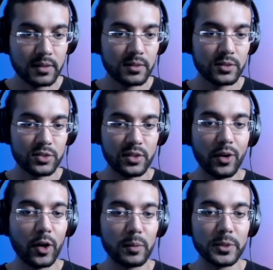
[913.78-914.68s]
just an
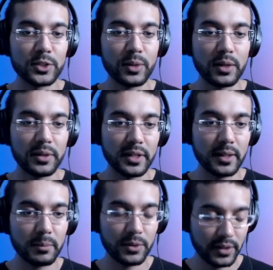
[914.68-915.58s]
arbitrary
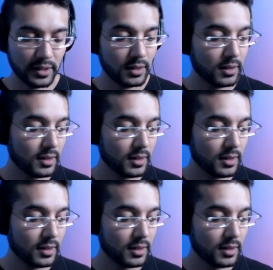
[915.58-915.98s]
number there.